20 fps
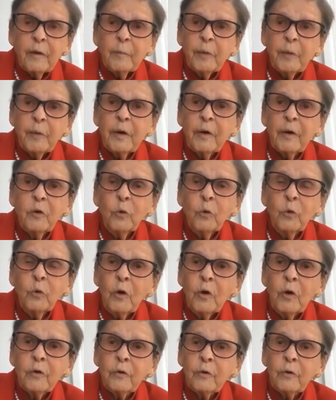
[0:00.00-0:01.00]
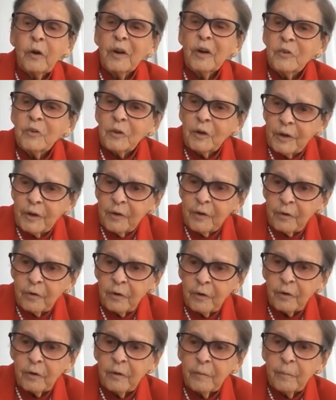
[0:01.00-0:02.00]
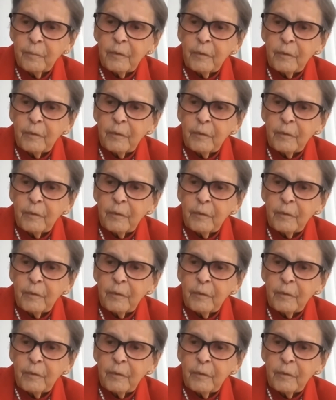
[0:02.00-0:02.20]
but it no longer isolated her